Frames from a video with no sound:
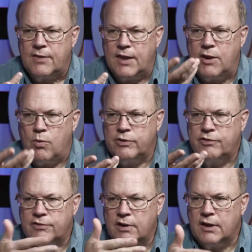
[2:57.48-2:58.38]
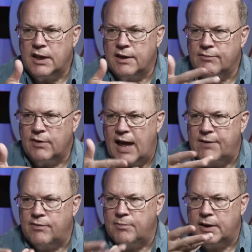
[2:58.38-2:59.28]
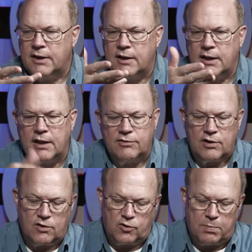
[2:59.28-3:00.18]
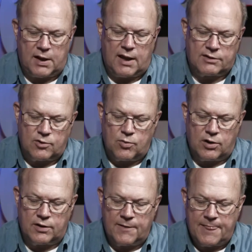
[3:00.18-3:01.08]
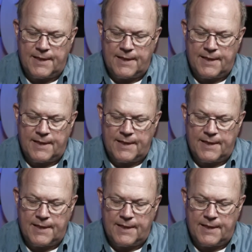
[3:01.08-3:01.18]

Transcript: that He wants us to live life abundantly. And so you just spell out the word